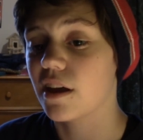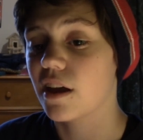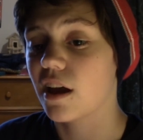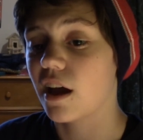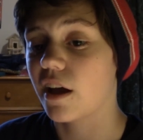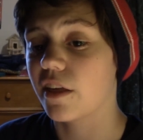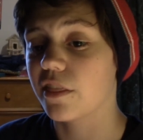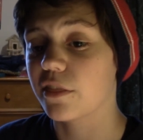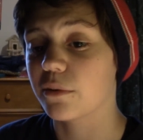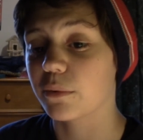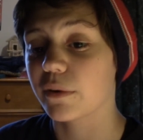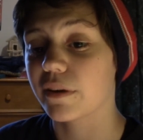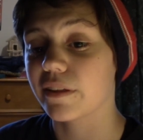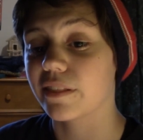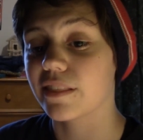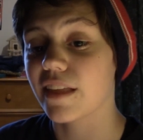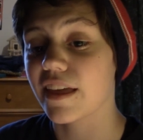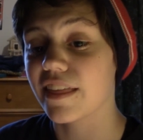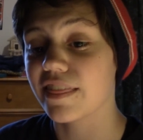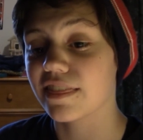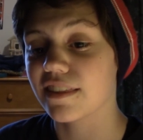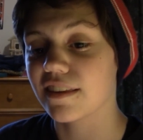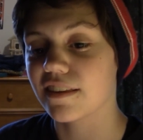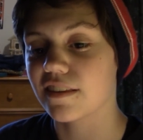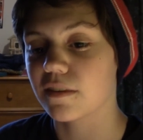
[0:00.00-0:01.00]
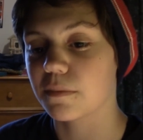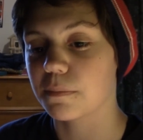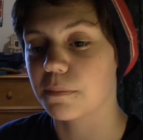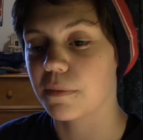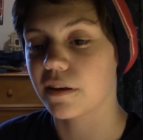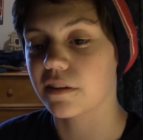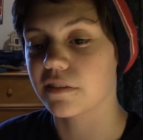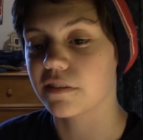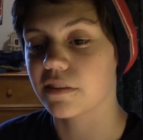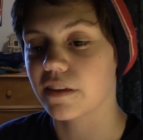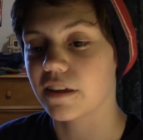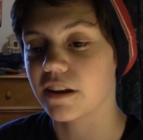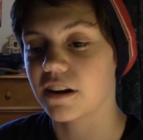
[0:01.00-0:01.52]
on the relentless
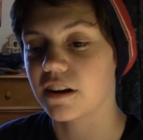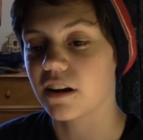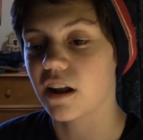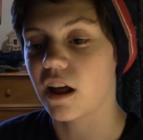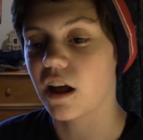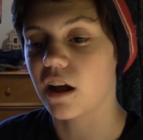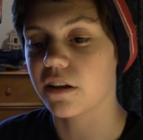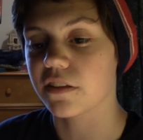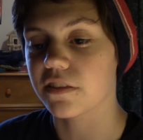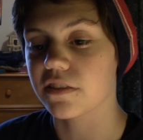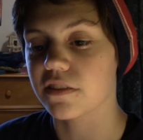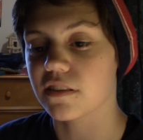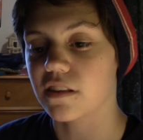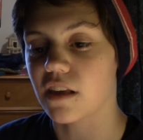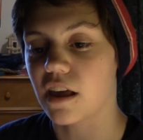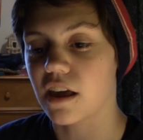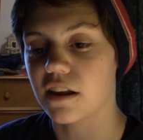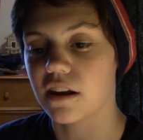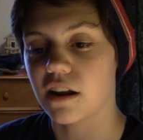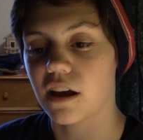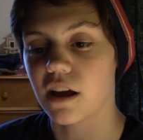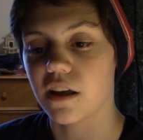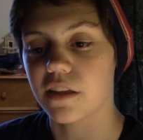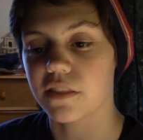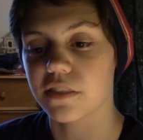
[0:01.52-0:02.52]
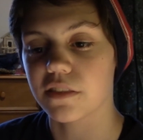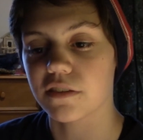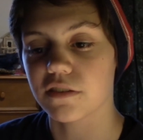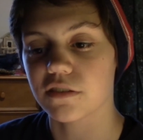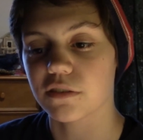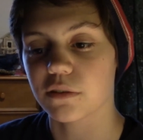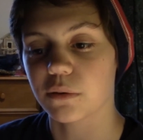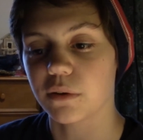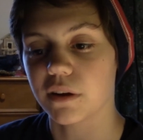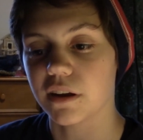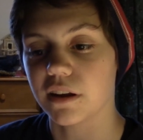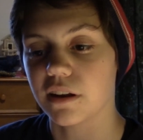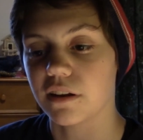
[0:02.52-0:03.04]
pixelated onslaught on the
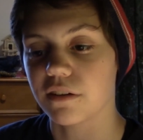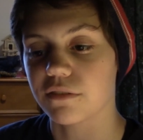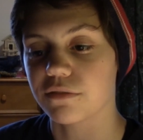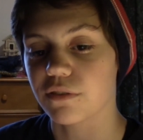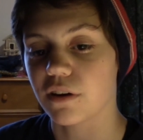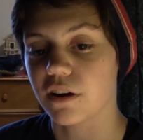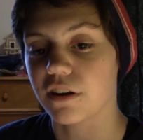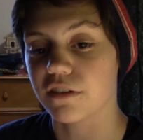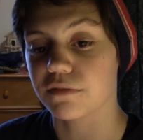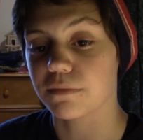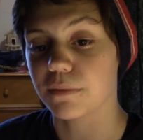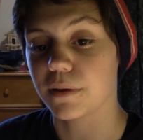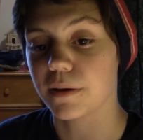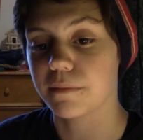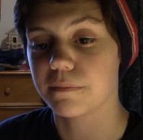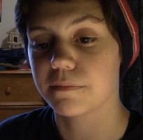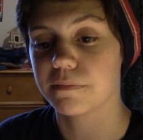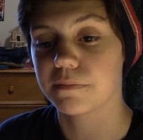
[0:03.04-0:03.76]
screen in front of me.